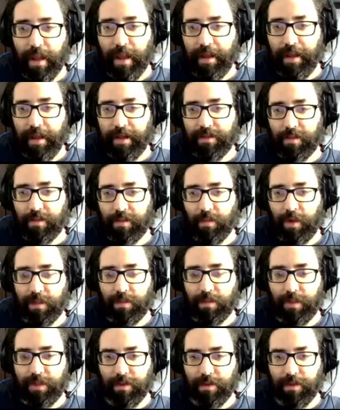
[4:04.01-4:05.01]
And
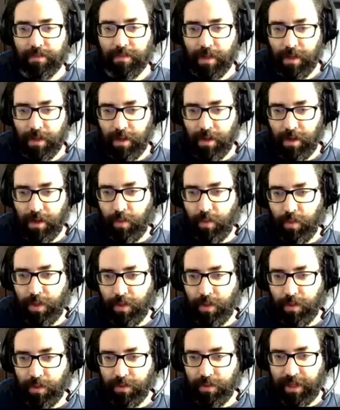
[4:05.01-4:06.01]
what we do,
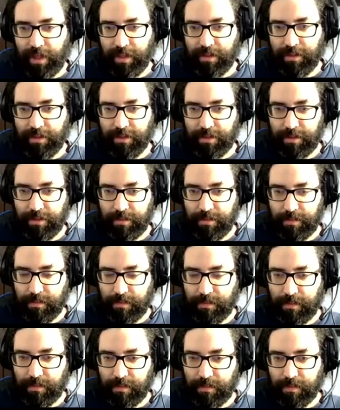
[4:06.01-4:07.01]
we will tensor
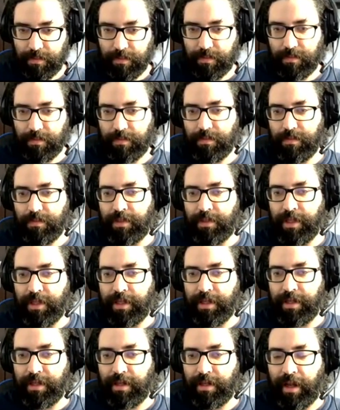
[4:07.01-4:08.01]

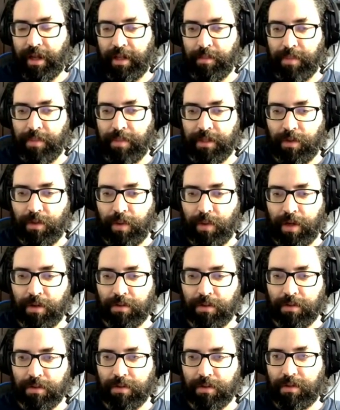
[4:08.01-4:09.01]
the line bundle
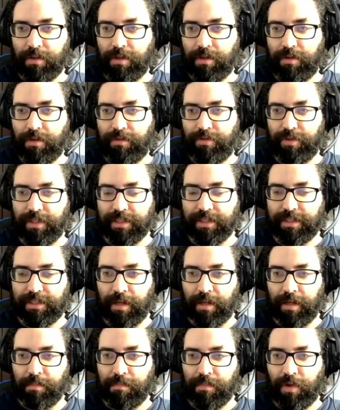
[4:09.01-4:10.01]
L through the
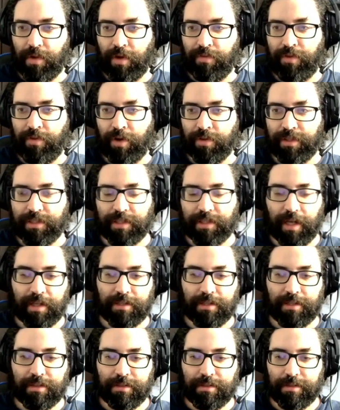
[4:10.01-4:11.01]
sum of all these
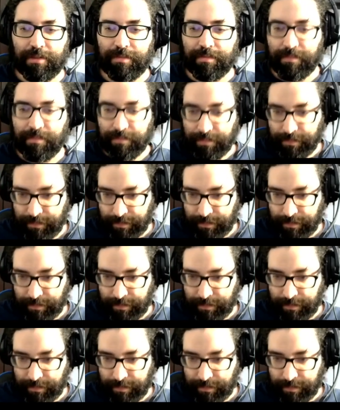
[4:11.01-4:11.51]
sections.